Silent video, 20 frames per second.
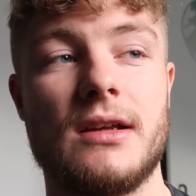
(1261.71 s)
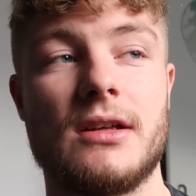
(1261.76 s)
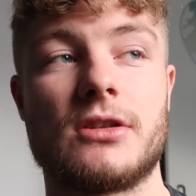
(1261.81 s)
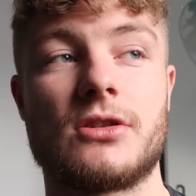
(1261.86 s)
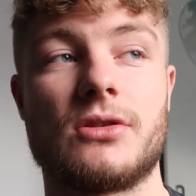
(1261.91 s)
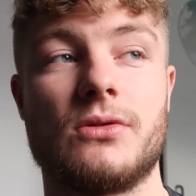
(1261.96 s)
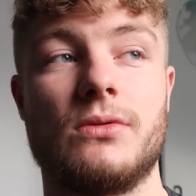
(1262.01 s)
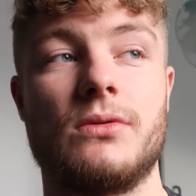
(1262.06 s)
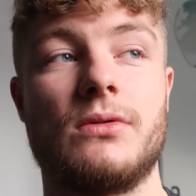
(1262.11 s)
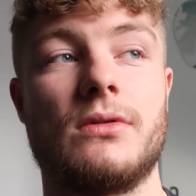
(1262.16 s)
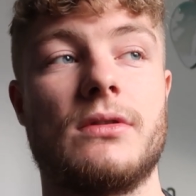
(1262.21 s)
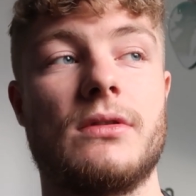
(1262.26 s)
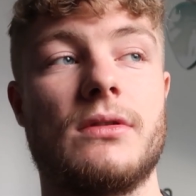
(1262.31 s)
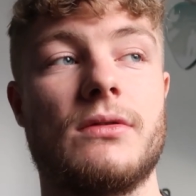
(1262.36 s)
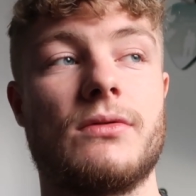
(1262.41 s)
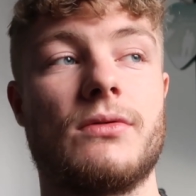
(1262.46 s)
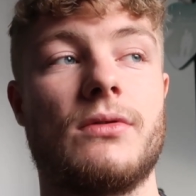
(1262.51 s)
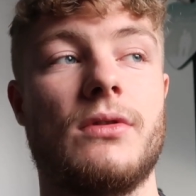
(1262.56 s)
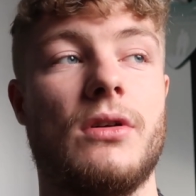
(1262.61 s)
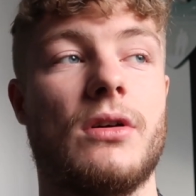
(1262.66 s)
So
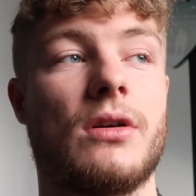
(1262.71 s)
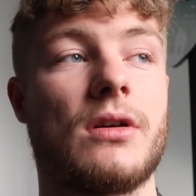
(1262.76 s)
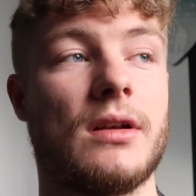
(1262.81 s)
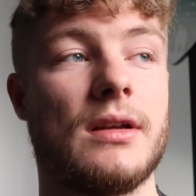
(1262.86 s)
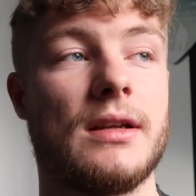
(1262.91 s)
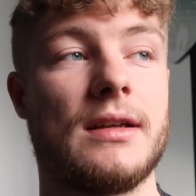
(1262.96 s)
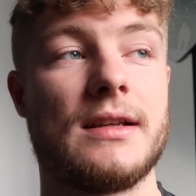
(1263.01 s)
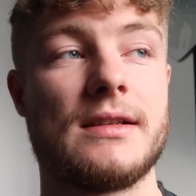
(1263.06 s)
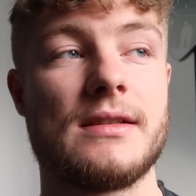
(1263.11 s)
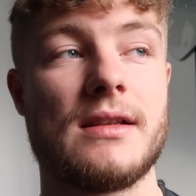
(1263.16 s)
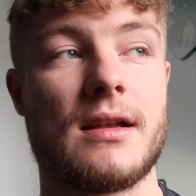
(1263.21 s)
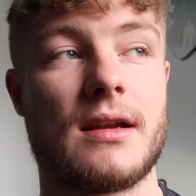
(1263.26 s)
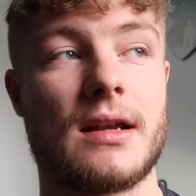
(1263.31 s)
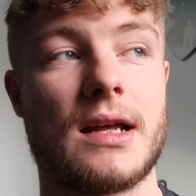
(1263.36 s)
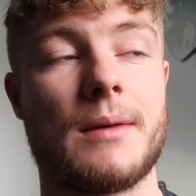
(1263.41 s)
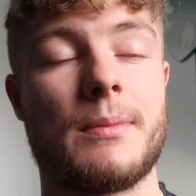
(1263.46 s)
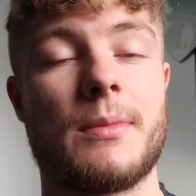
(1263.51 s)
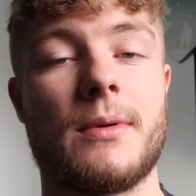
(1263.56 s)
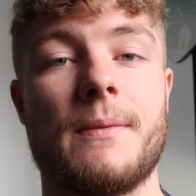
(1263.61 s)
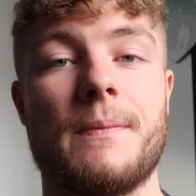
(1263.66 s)
look on the Disneyland
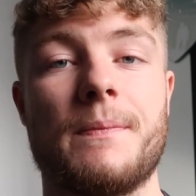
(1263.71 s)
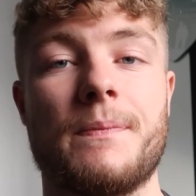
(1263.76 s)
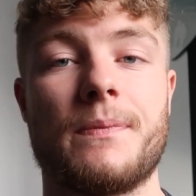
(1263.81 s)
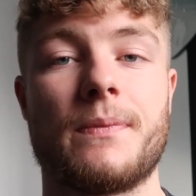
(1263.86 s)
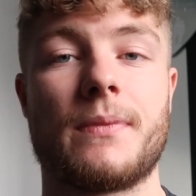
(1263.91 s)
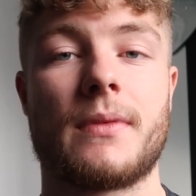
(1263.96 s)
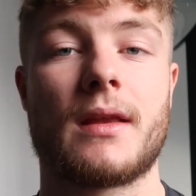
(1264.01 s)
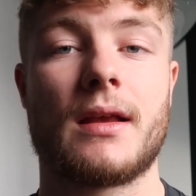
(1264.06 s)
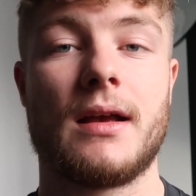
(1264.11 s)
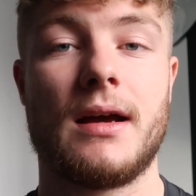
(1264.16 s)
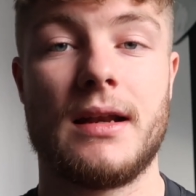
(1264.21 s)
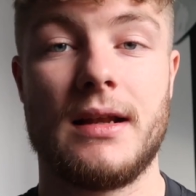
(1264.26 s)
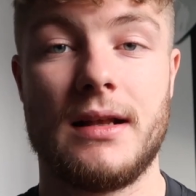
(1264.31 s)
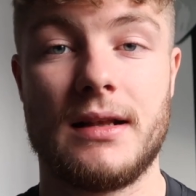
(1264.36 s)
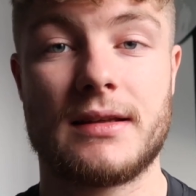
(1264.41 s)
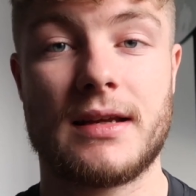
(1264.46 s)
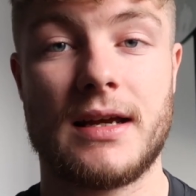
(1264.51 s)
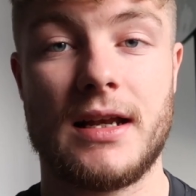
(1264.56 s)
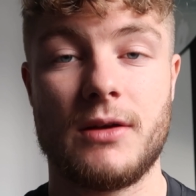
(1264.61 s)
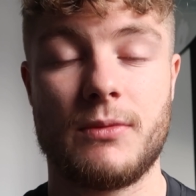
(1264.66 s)
app and
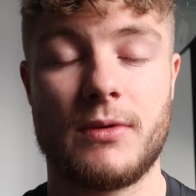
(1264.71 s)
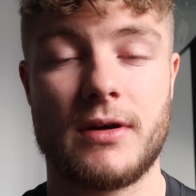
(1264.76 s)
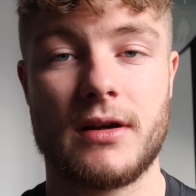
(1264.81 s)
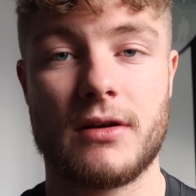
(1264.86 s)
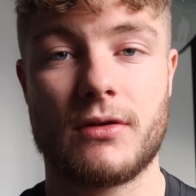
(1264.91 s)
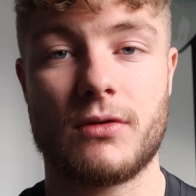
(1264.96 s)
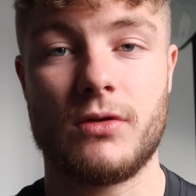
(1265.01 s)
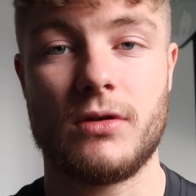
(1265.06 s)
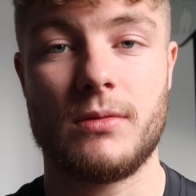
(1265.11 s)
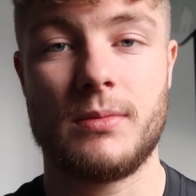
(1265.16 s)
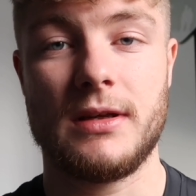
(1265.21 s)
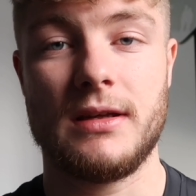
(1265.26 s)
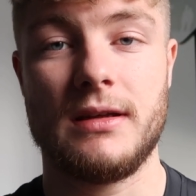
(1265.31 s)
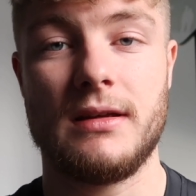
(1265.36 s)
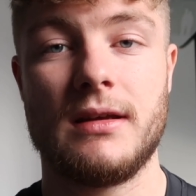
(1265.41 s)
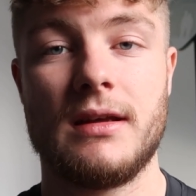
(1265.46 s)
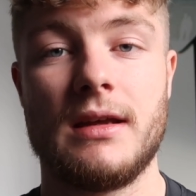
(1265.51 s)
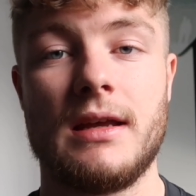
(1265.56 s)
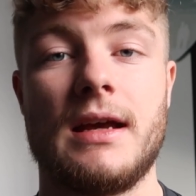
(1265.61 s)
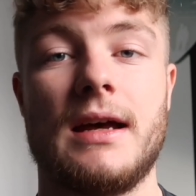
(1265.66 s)
it'll you where they're going to
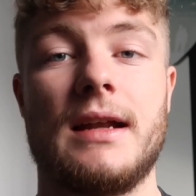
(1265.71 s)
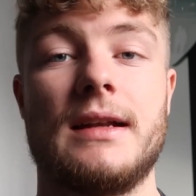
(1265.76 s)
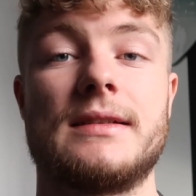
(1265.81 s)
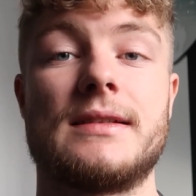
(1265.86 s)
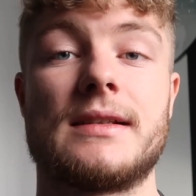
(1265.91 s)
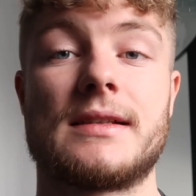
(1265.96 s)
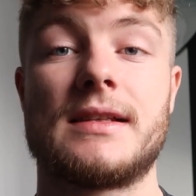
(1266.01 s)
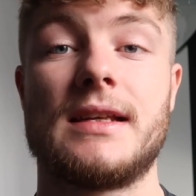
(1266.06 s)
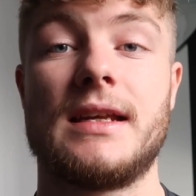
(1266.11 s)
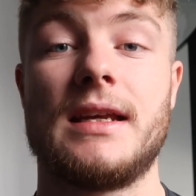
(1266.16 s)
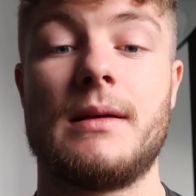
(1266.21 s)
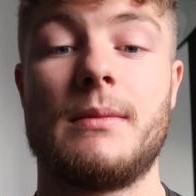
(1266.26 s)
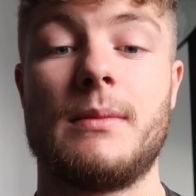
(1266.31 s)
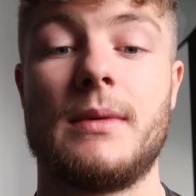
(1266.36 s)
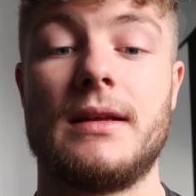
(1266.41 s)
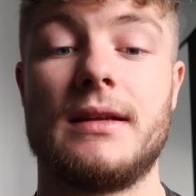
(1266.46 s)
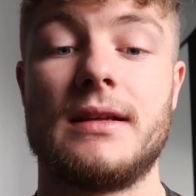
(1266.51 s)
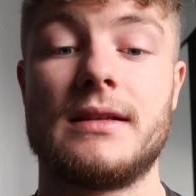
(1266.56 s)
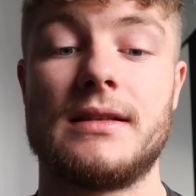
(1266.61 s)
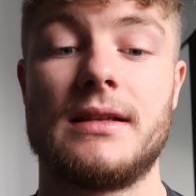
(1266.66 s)
be, and it's the same
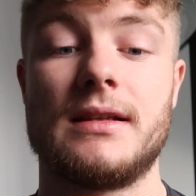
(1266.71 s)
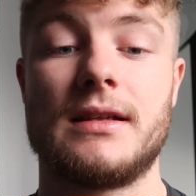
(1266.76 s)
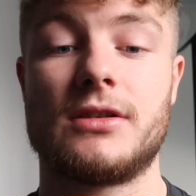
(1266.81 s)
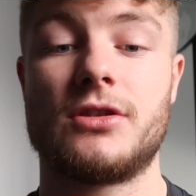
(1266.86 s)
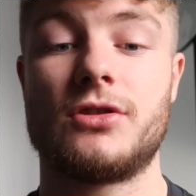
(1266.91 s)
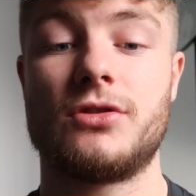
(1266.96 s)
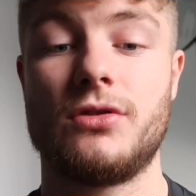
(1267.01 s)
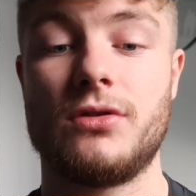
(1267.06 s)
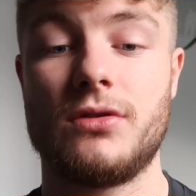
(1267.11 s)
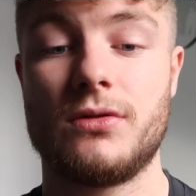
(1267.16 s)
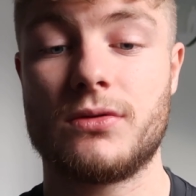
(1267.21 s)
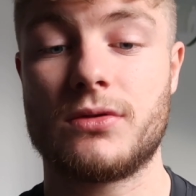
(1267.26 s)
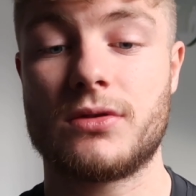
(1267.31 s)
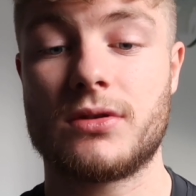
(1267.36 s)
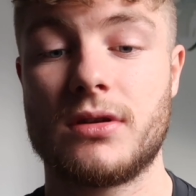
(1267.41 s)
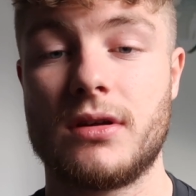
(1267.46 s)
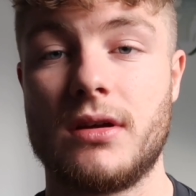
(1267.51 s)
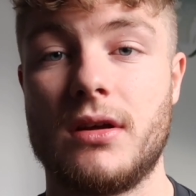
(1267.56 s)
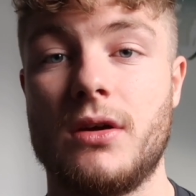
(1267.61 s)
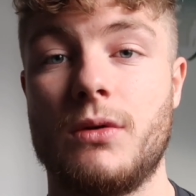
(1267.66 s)
in Disneyland
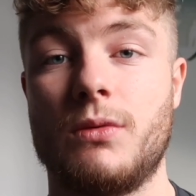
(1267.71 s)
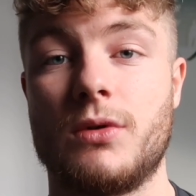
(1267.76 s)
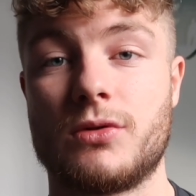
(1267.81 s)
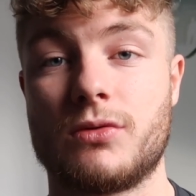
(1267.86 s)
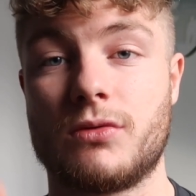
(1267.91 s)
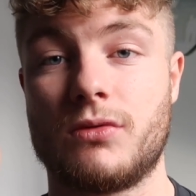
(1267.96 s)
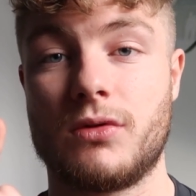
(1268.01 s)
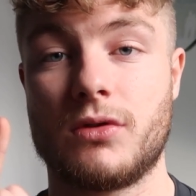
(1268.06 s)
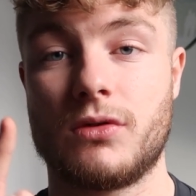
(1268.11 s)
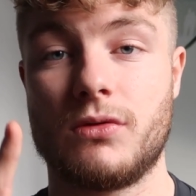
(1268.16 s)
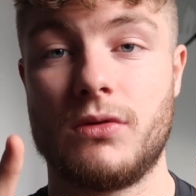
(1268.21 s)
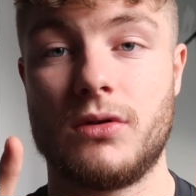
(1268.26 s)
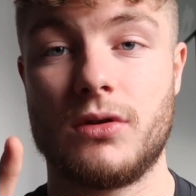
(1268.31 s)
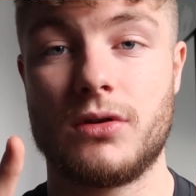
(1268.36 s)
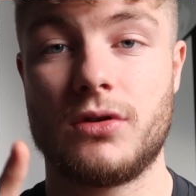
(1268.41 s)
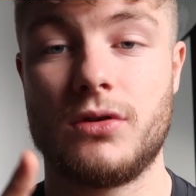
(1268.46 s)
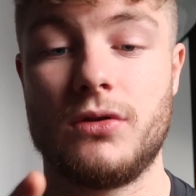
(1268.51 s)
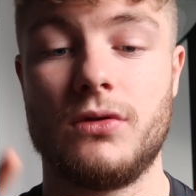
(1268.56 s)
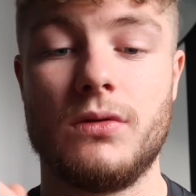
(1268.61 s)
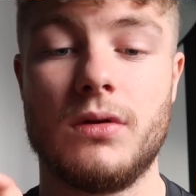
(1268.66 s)
Studios, which we're going to go
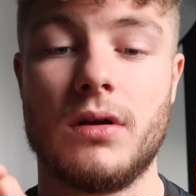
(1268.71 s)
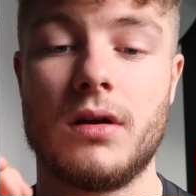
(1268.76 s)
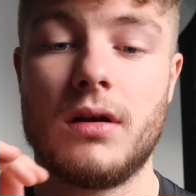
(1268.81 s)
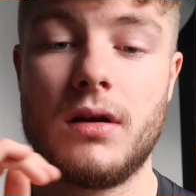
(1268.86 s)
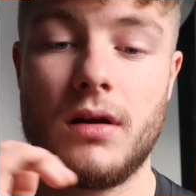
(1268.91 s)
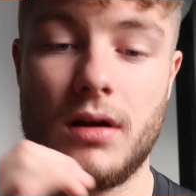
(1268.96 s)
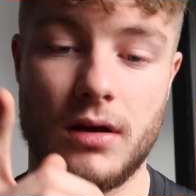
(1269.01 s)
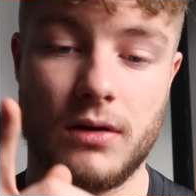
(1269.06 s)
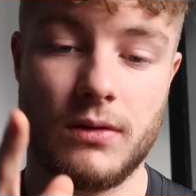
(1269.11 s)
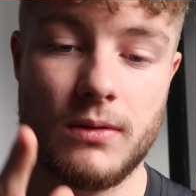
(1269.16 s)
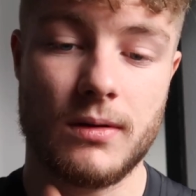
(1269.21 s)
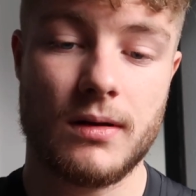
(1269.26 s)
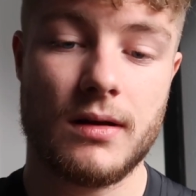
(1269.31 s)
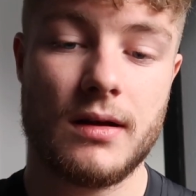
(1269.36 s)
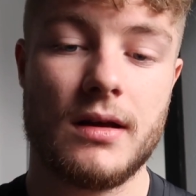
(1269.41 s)
on to now.